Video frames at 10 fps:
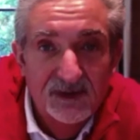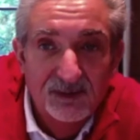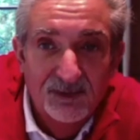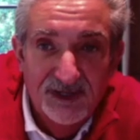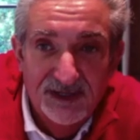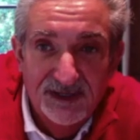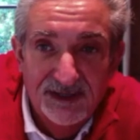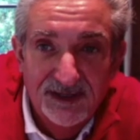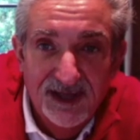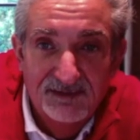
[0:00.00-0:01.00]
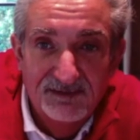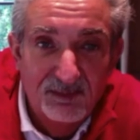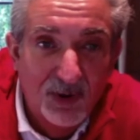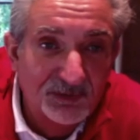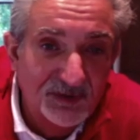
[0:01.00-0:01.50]
We have
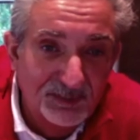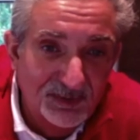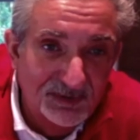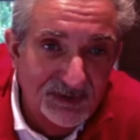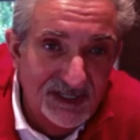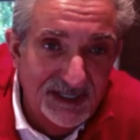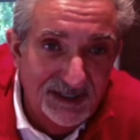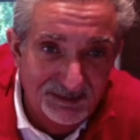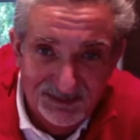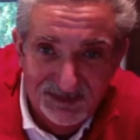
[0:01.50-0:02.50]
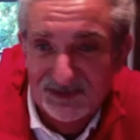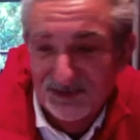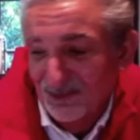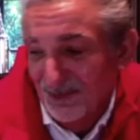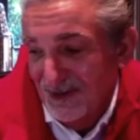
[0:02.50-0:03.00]
multiple teams.
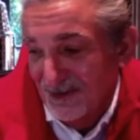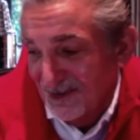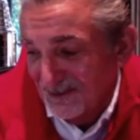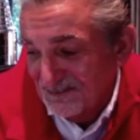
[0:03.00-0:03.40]
We're